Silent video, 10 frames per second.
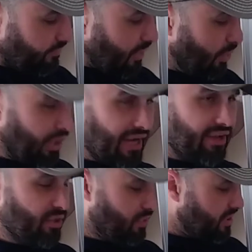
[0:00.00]
What I
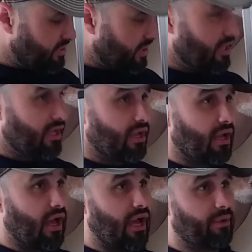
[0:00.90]
did was
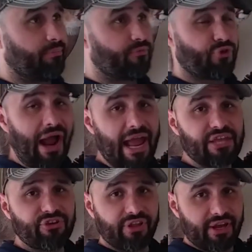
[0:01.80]
I
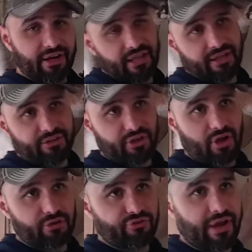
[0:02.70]
triangulated. I like to call
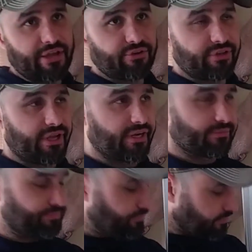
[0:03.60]
it triangulating.
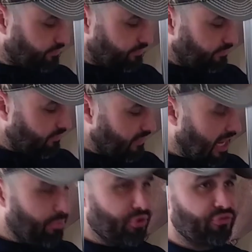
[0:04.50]
I
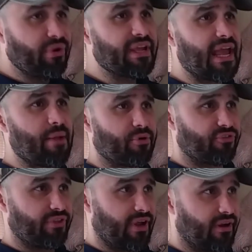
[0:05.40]
put 3 cameras
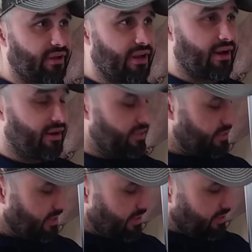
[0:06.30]
in there in areas.
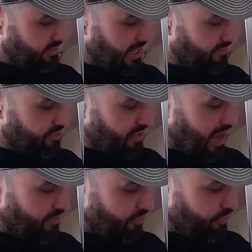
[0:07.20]
There's heavy
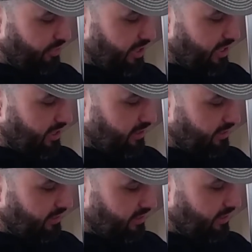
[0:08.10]
travel through here,
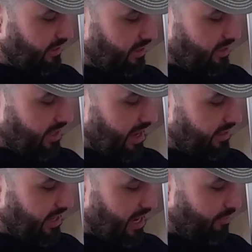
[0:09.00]
had a
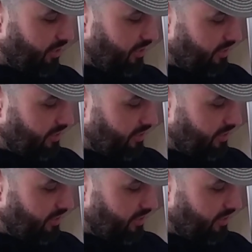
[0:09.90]
camera.